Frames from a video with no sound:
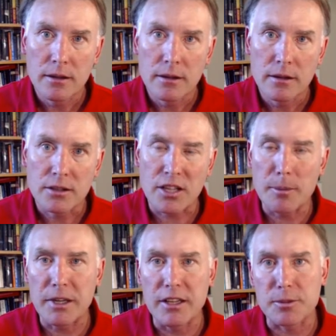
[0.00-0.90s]
Some
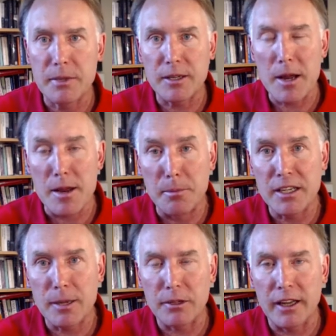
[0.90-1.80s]
of this
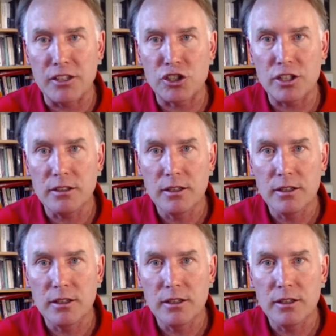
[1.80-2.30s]
manipulation,